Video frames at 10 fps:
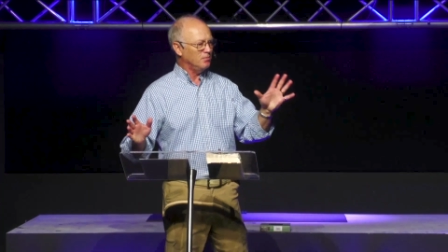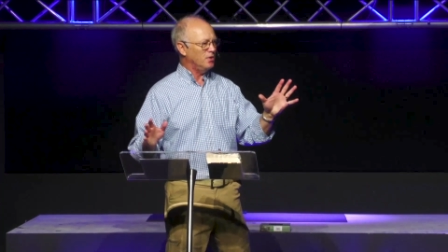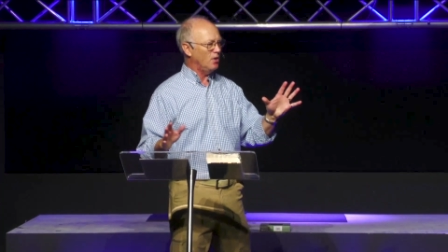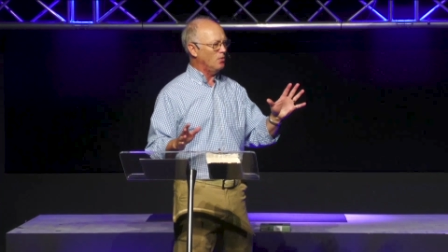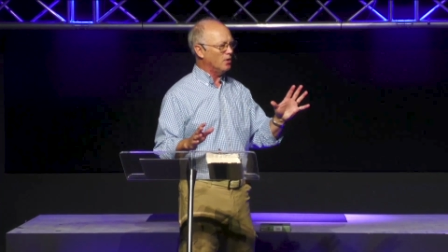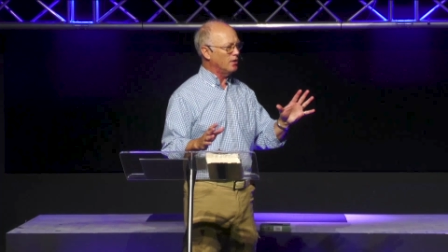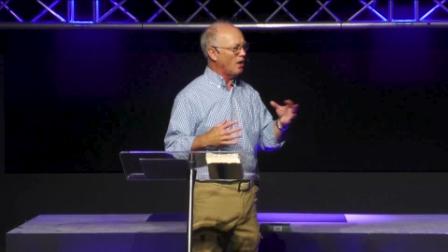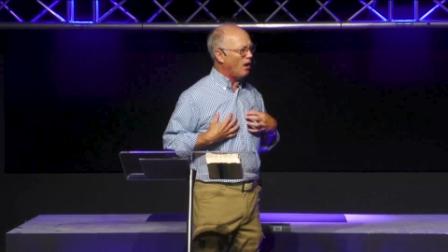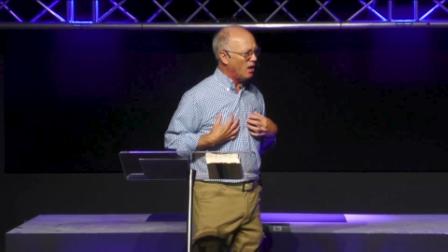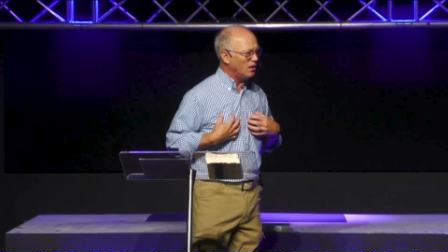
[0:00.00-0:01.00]
you know, what an
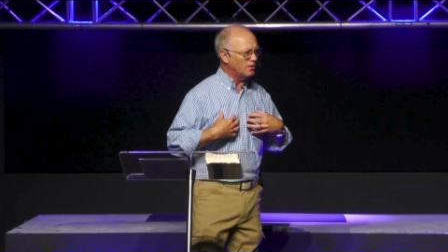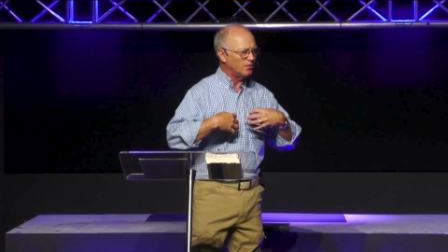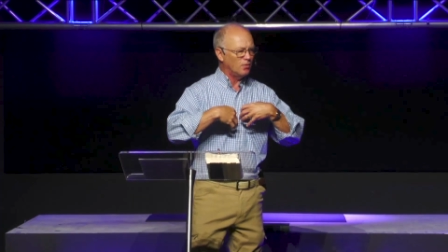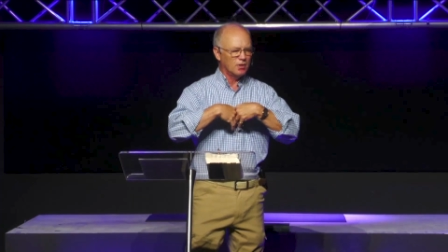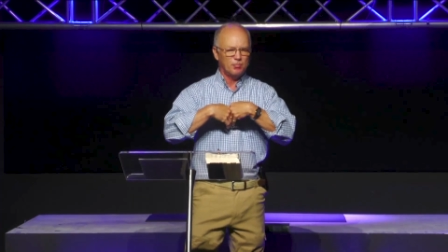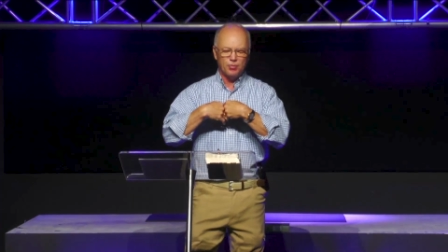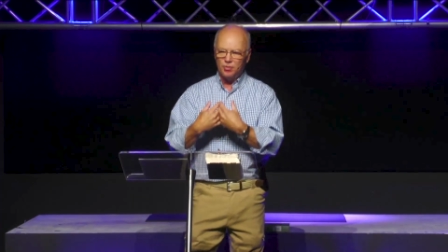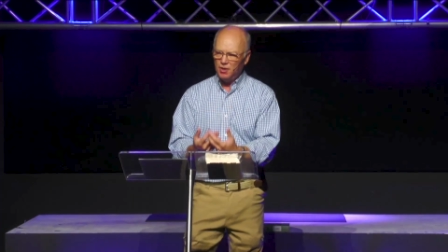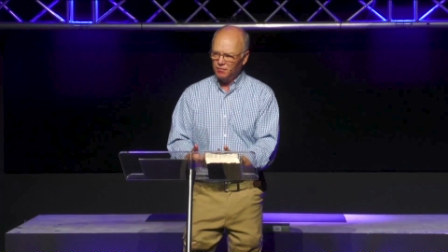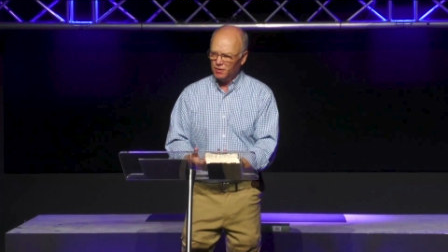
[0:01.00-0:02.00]
honor and what a
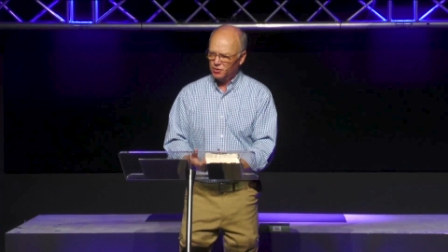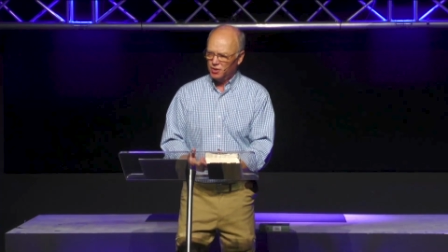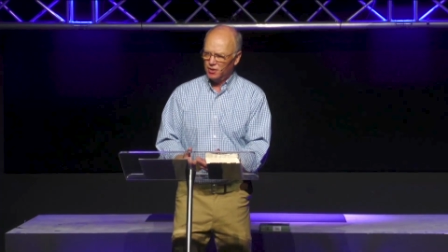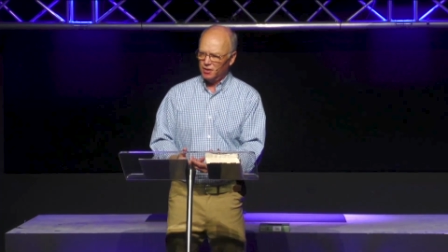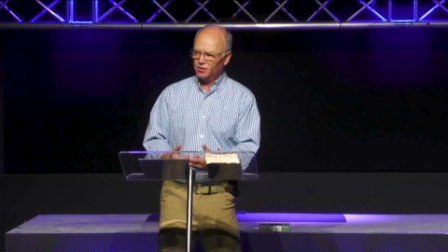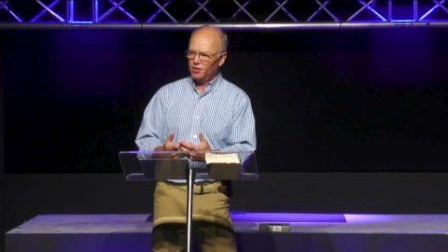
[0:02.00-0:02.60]
privilege it is.